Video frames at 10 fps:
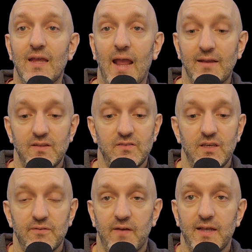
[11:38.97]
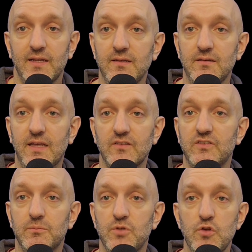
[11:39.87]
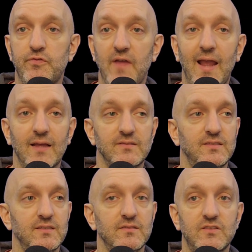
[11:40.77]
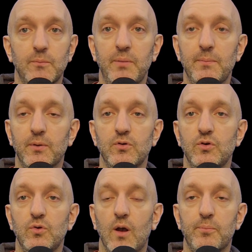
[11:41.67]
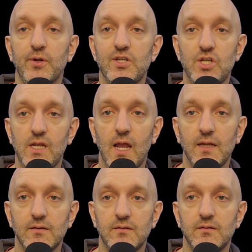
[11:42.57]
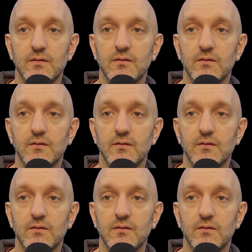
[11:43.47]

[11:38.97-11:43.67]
and to see if I can get some new fans and some people who appreciate